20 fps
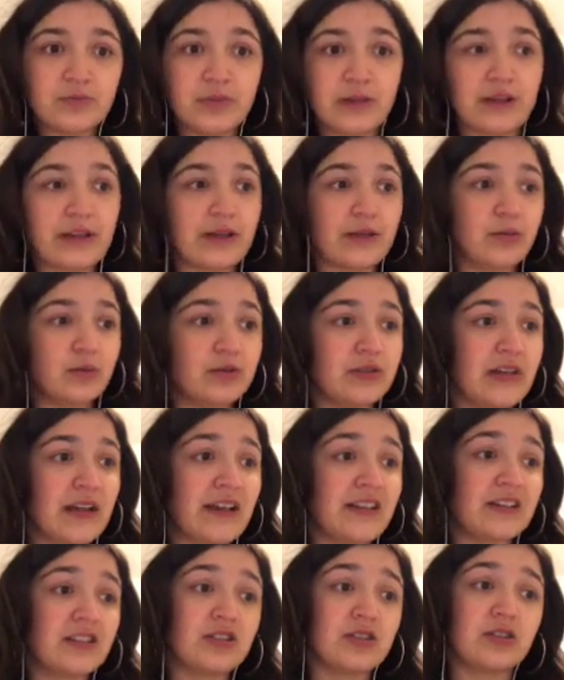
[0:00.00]
being able to
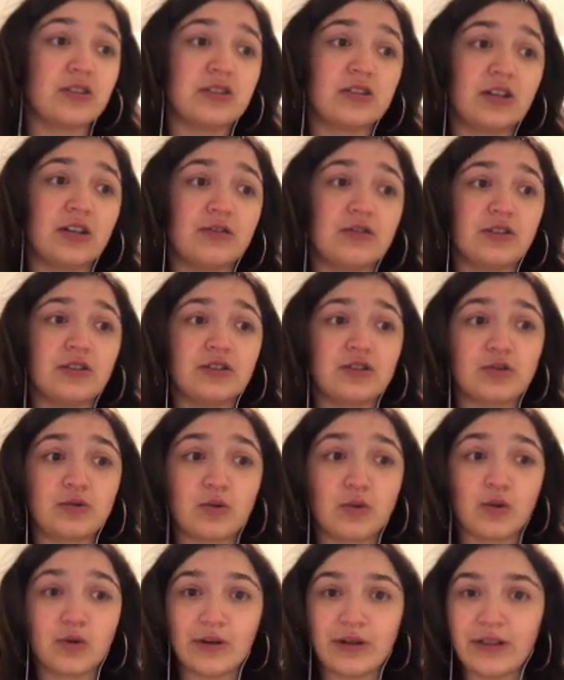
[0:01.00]
exert
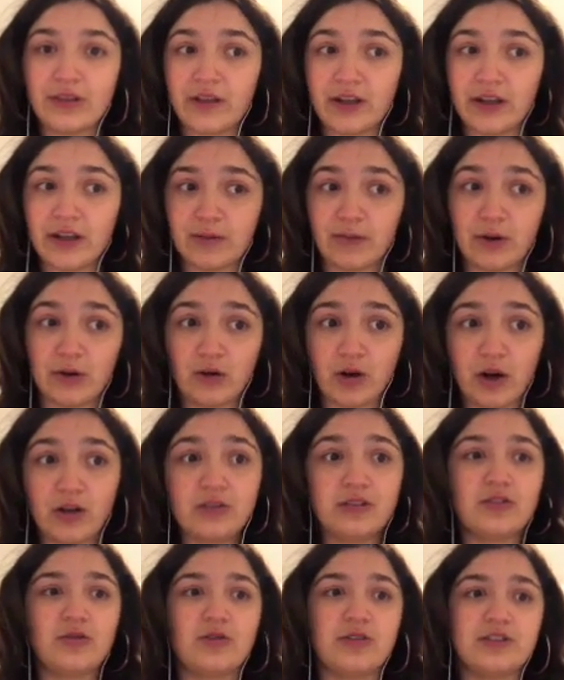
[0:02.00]
self-control and think about
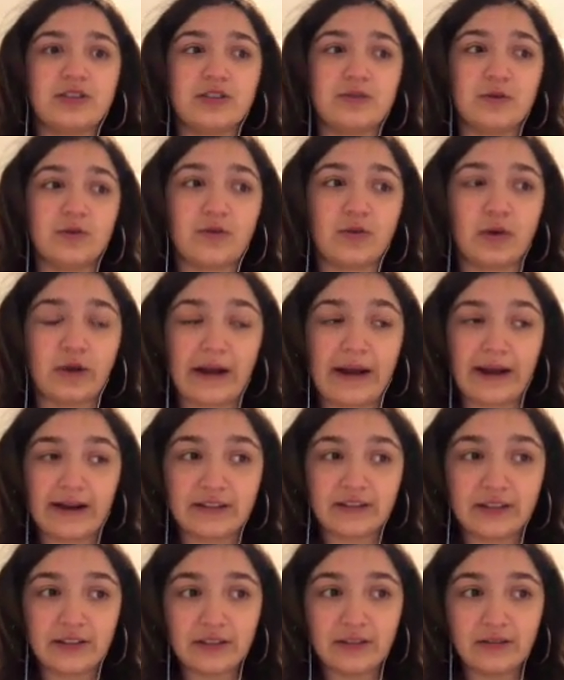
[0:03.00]
consequences before
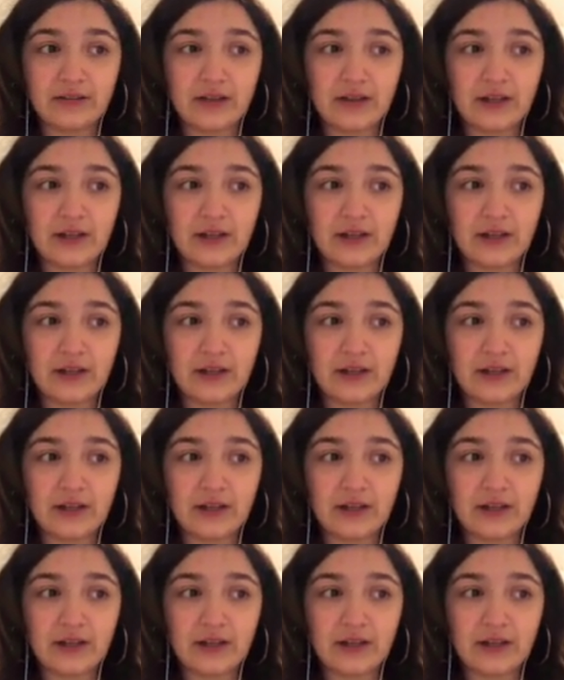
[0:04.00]
acting,